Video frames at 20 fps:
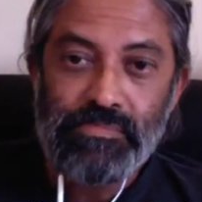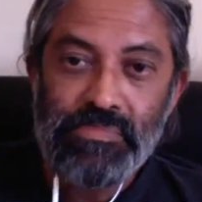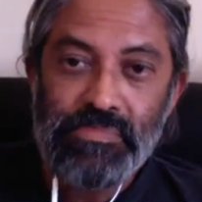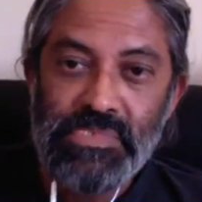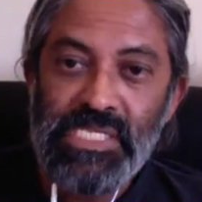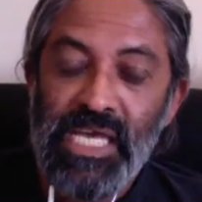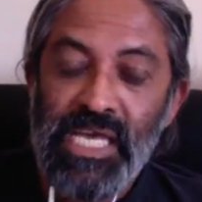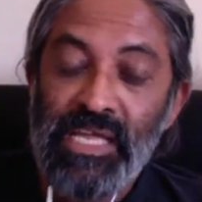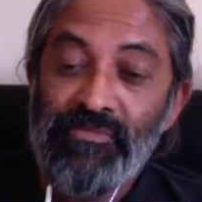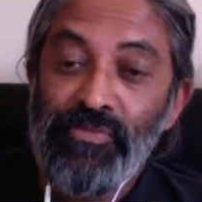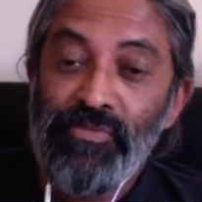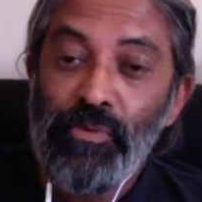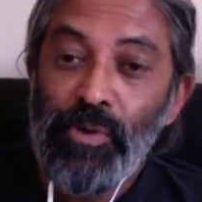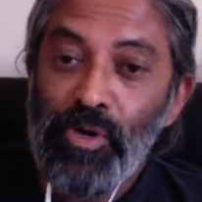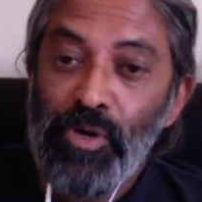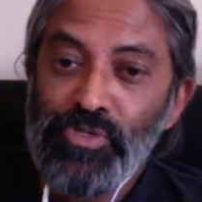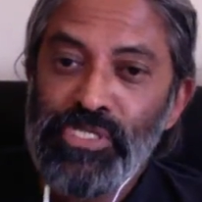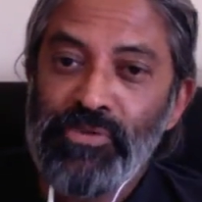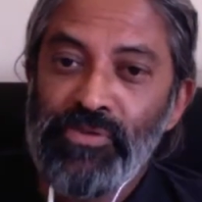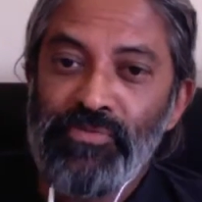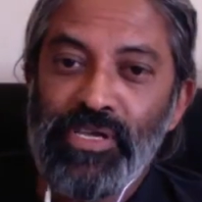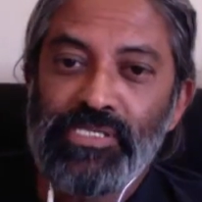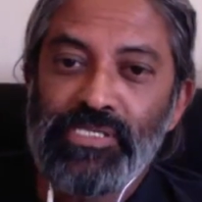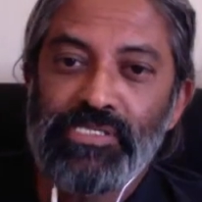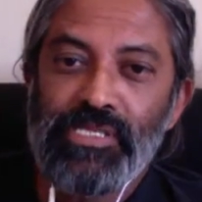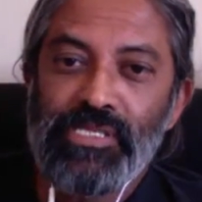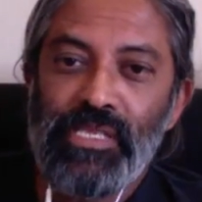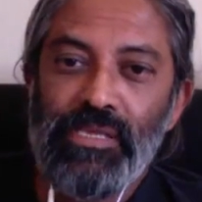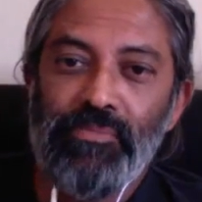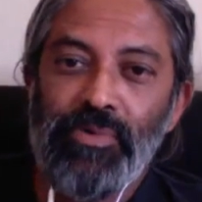And for most of
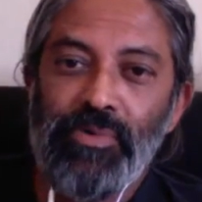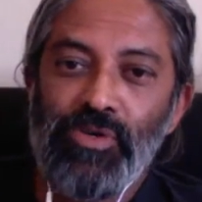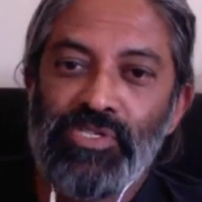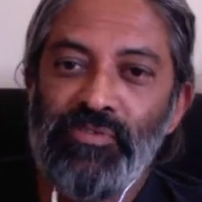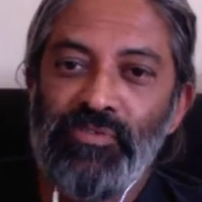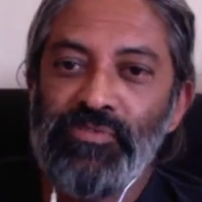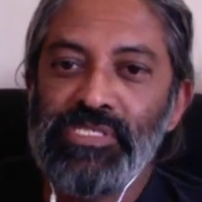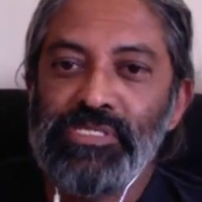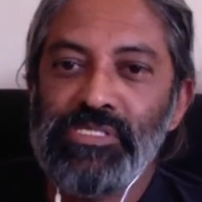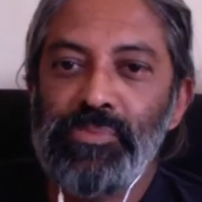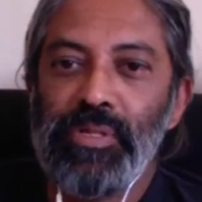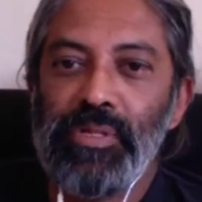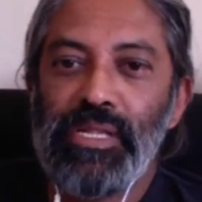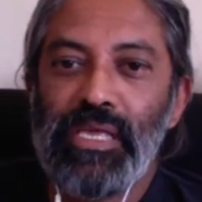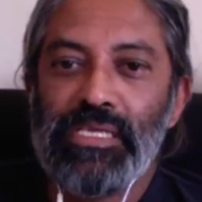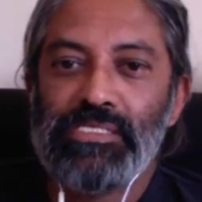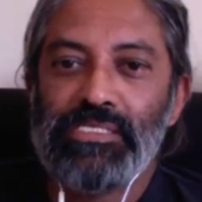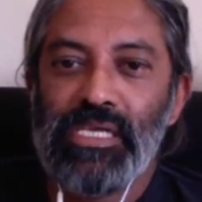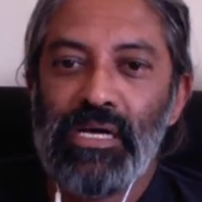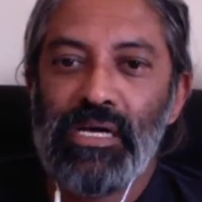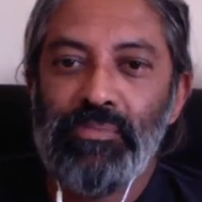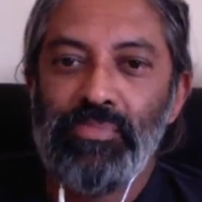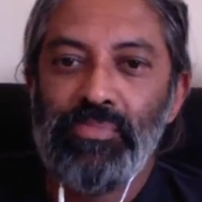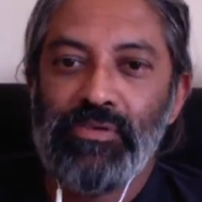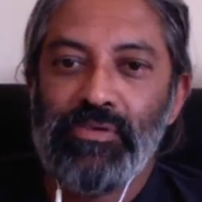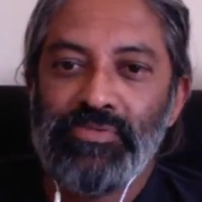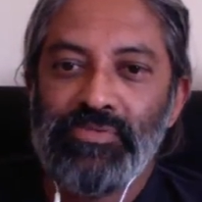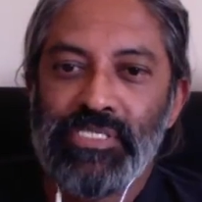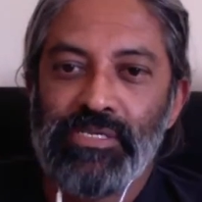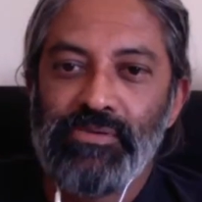us, the most visible example
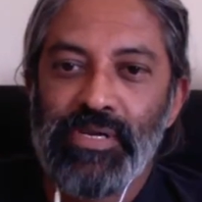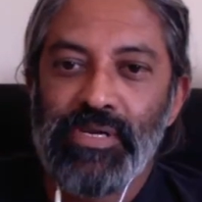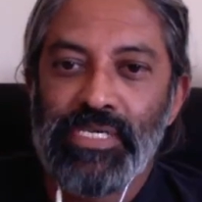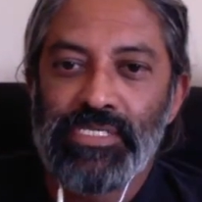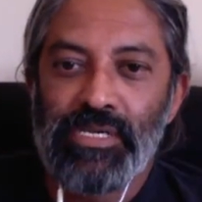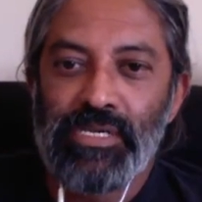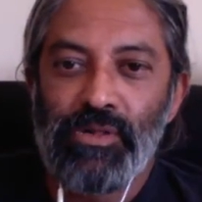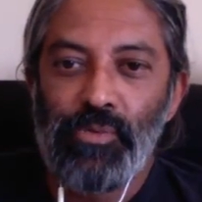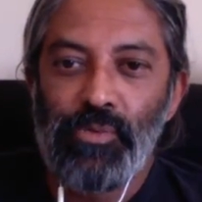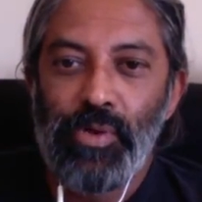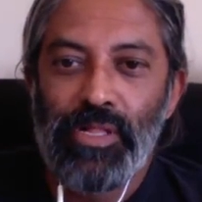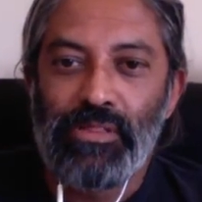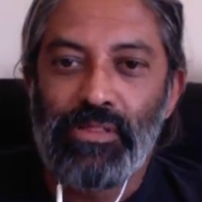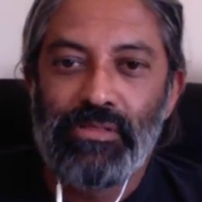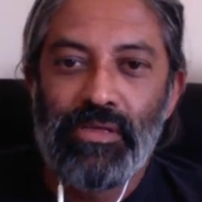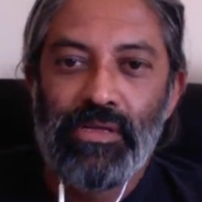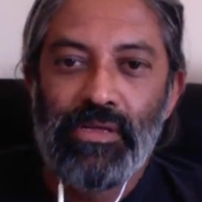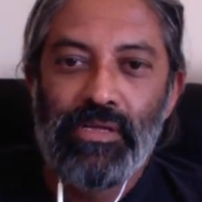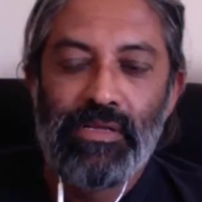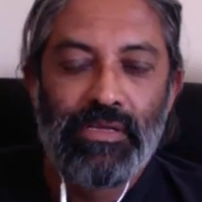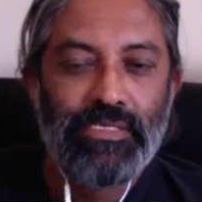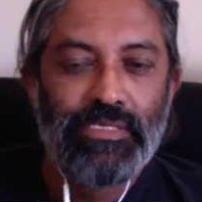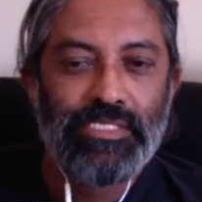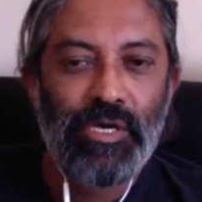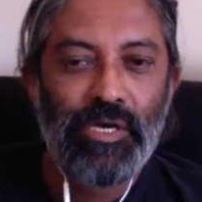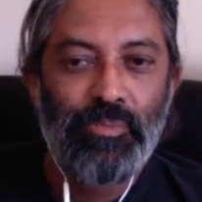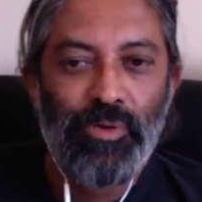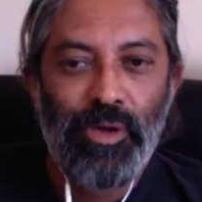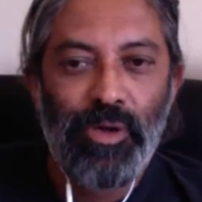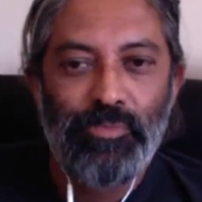of generational wealth is
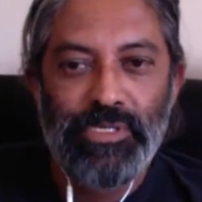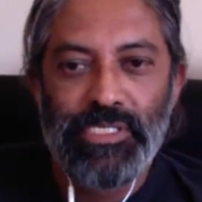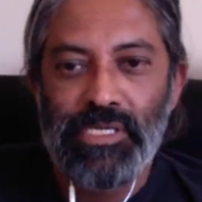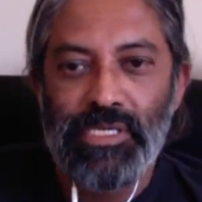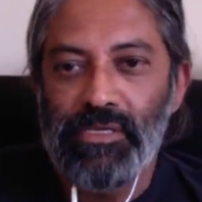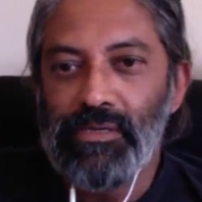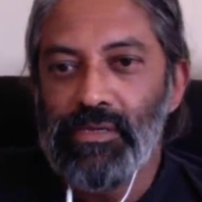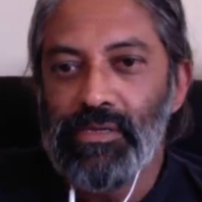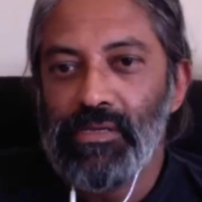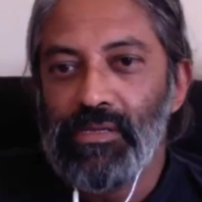our property.